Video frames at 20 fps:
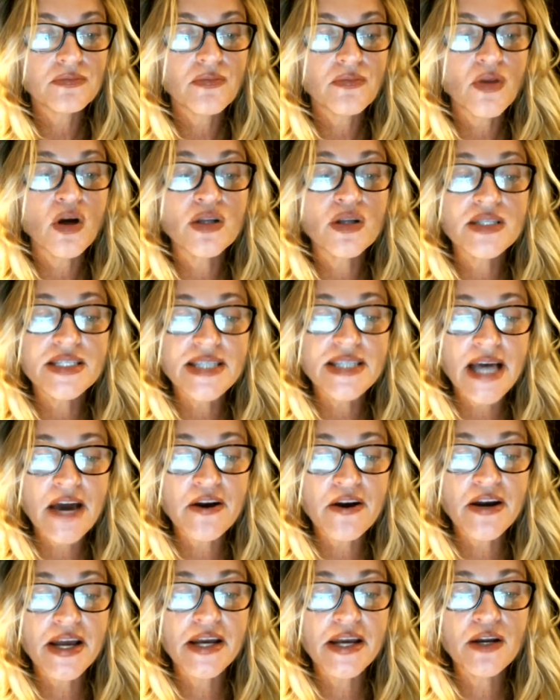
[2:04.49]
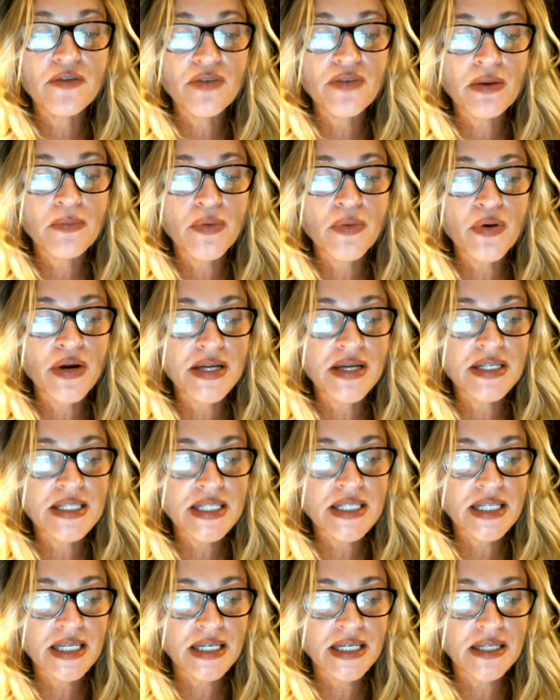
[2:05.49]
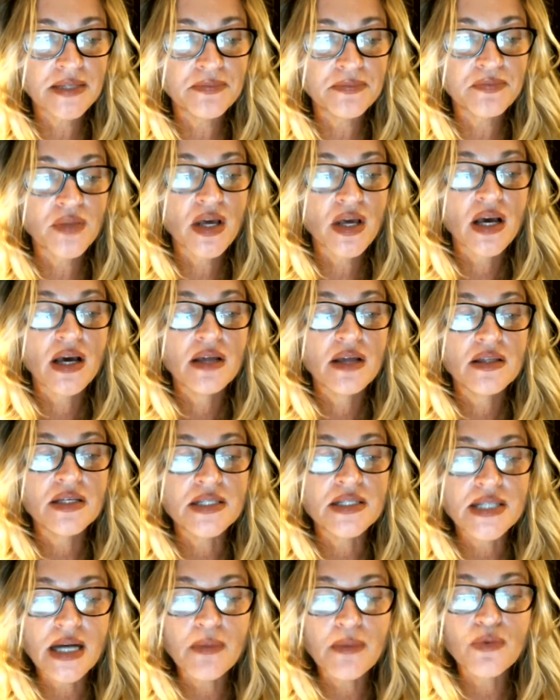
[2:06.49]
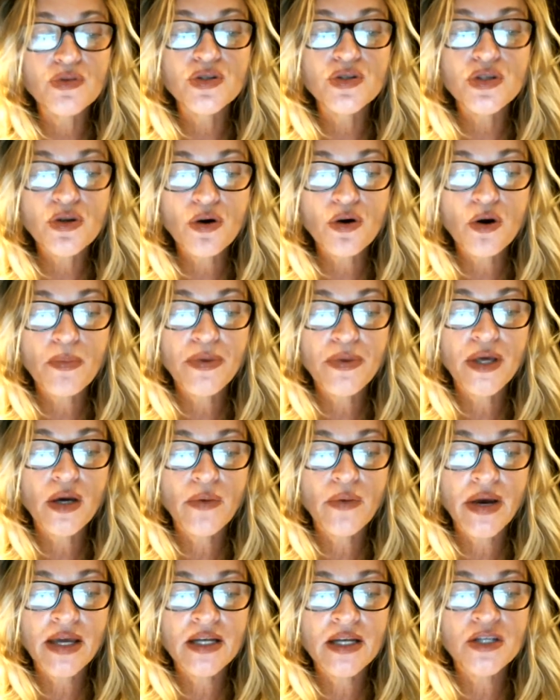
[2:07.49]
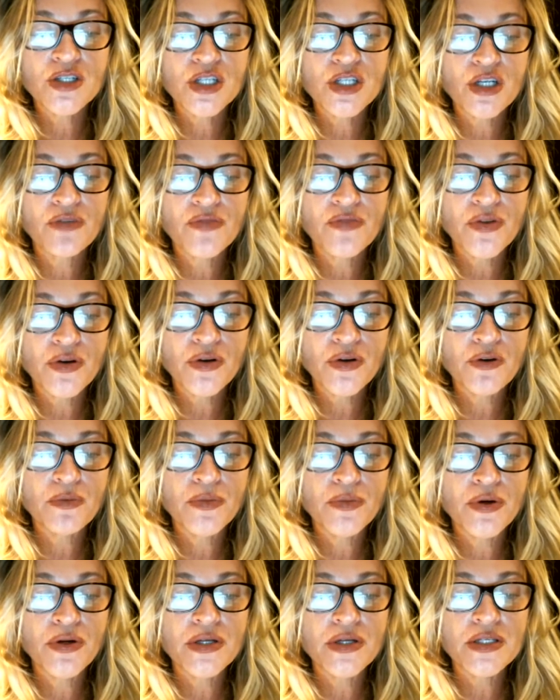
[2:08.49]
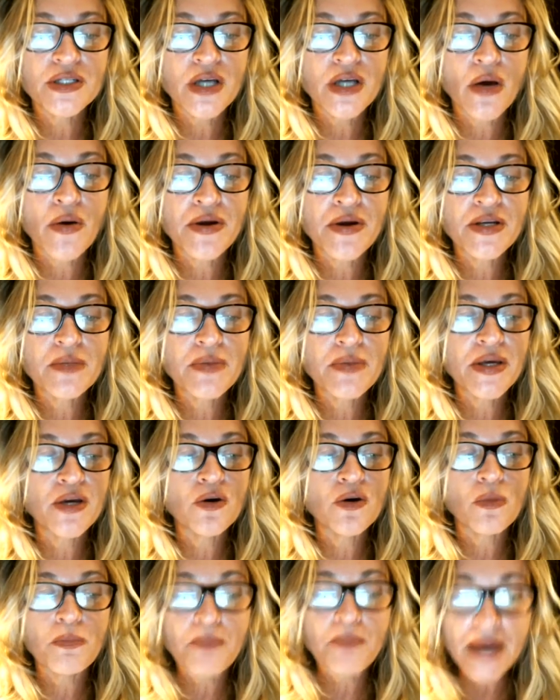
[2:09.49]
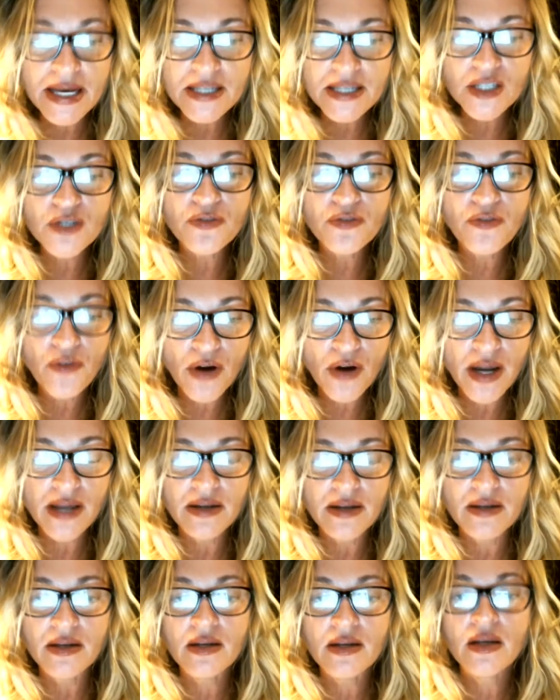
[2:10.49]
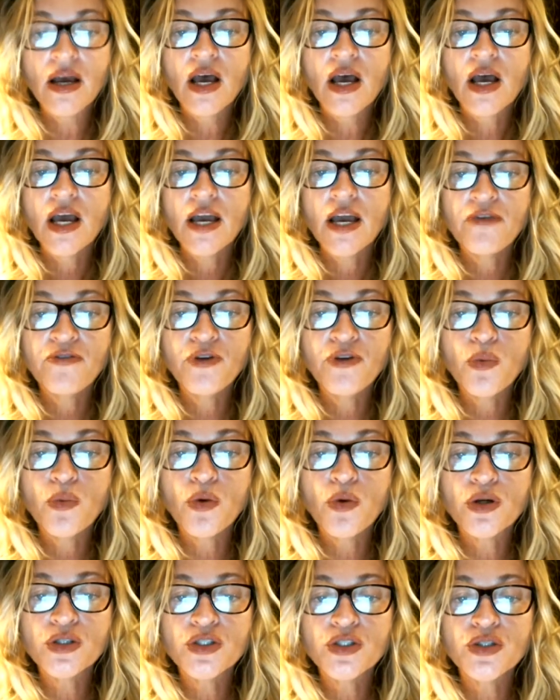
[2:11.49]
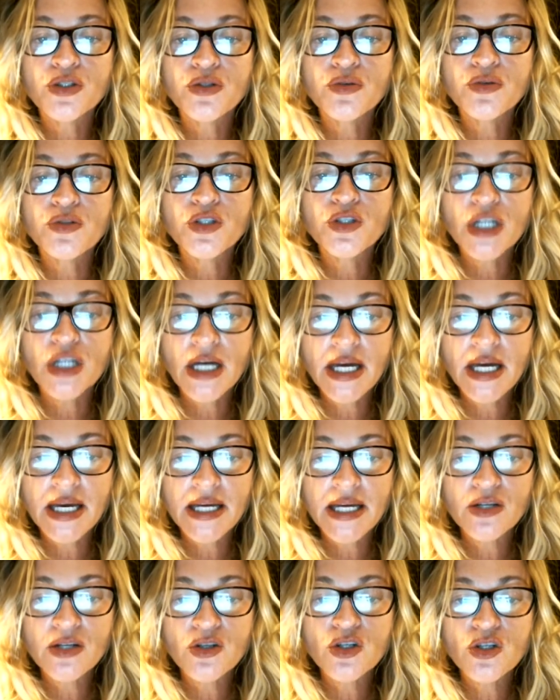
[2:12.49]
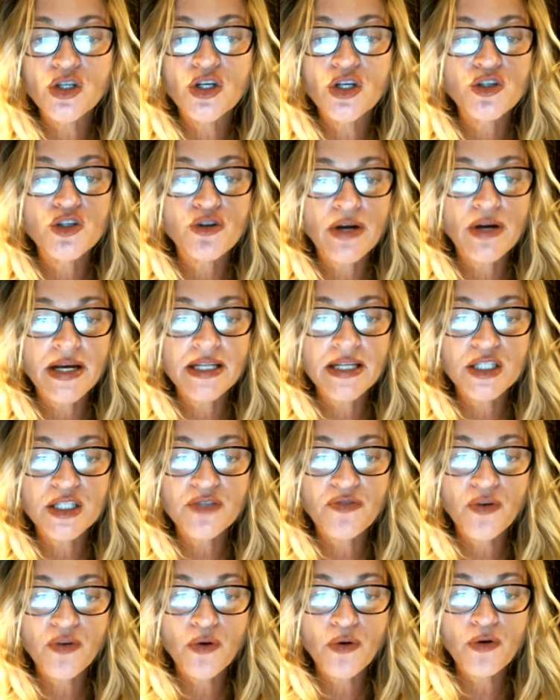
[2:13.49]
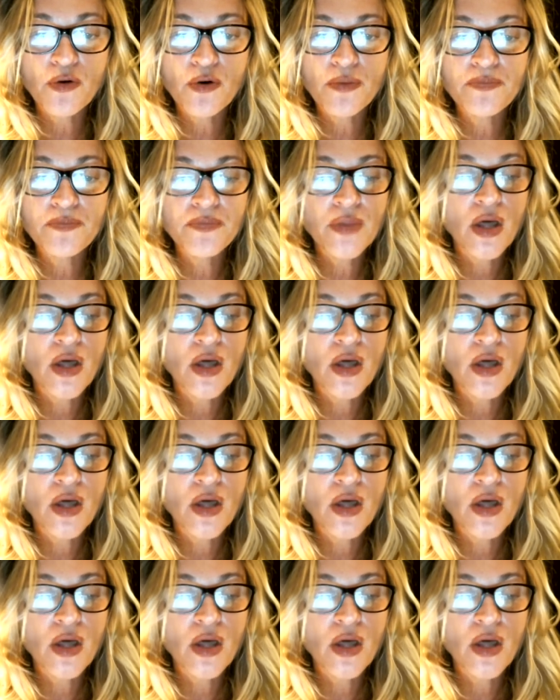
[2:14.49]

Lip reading: On Saturday, November 18, the double Scorpio energy of the new moon is going to be your best friend if you want to change, transform